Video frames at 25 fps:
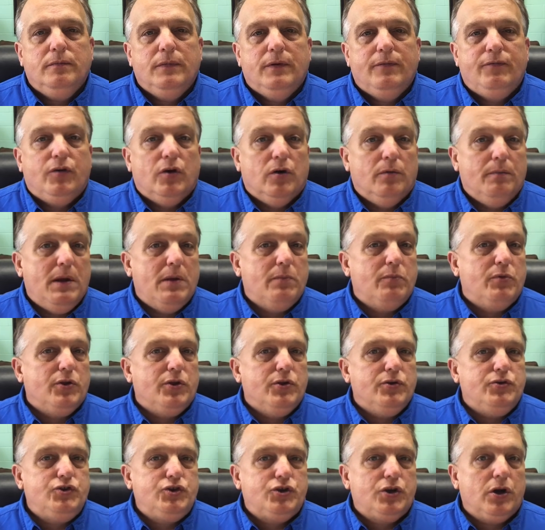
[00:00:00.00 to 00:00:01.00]
if you're a member of
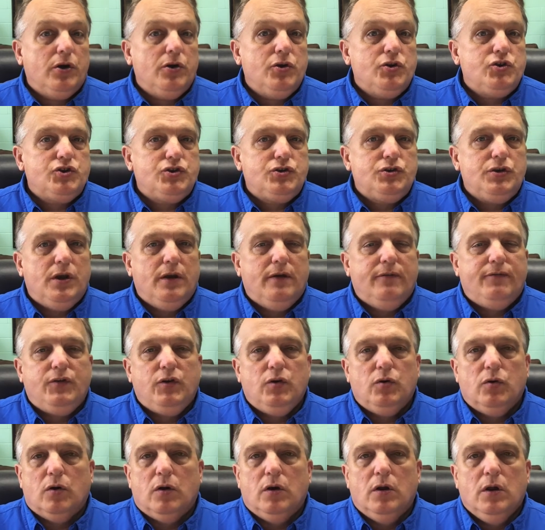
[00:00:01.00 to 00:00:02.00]
the church, if
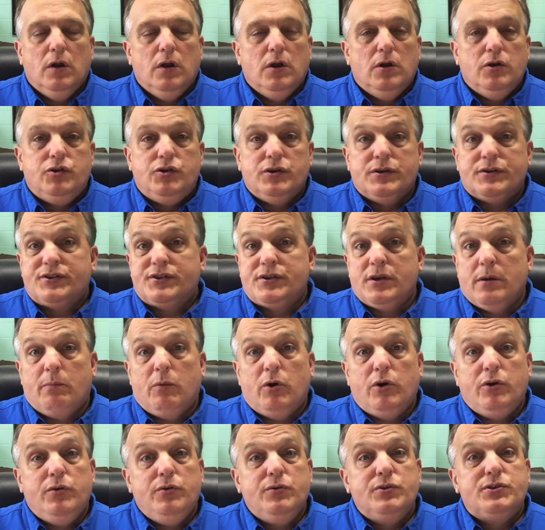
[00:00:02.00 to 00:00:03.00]
you're just
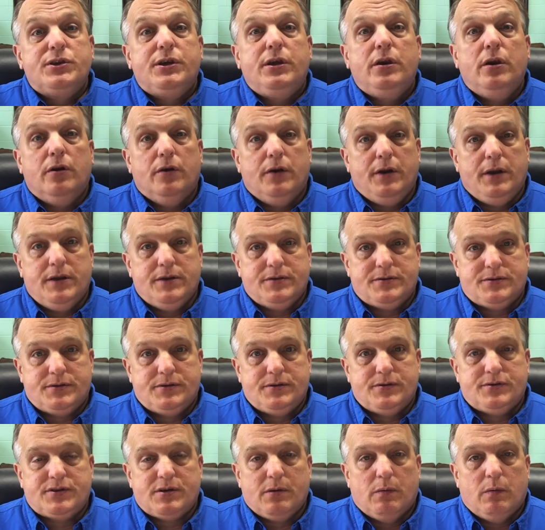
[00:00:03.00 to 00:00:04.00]
someone who's curious,
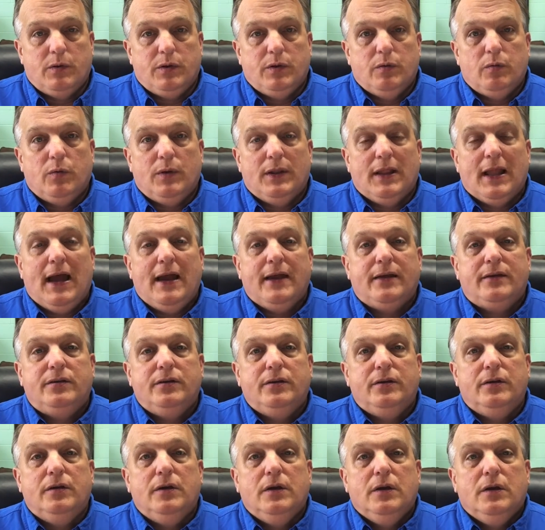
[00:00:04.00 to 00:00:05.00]
someone that would like
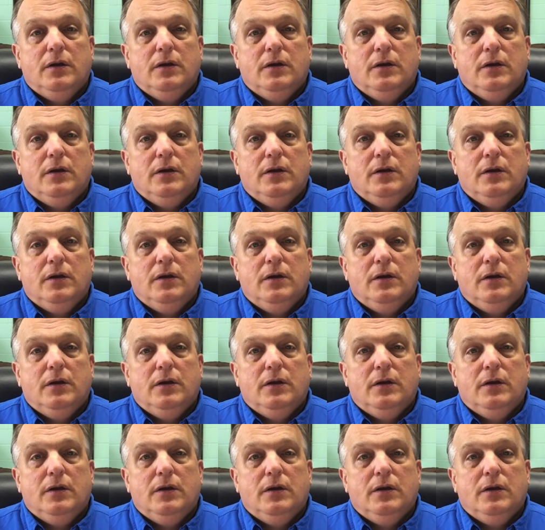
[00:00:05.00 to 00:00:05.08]
to